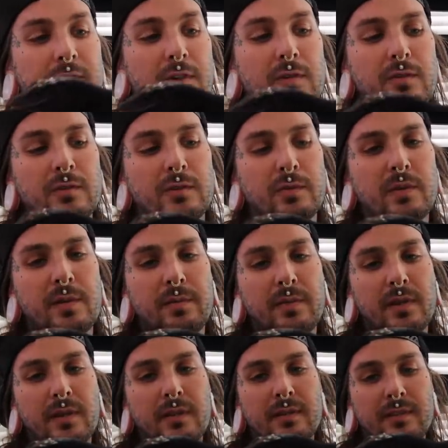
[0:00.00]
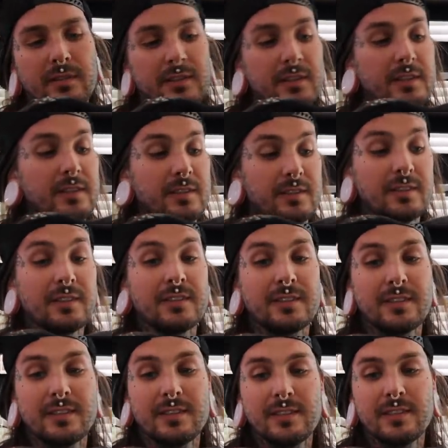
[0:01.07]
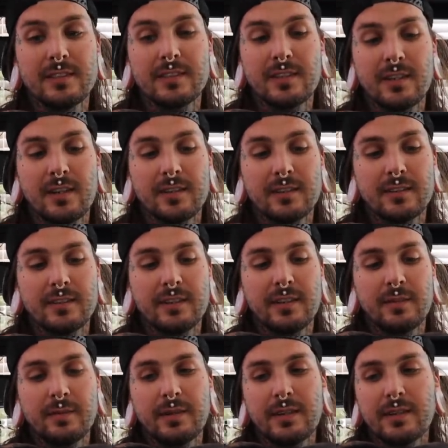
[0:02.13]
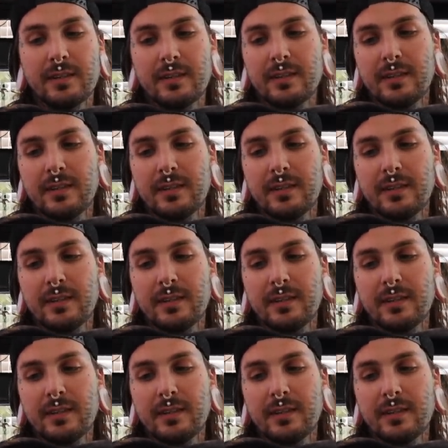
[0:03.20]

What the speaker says: Don't whip me. She just cocked her tail back.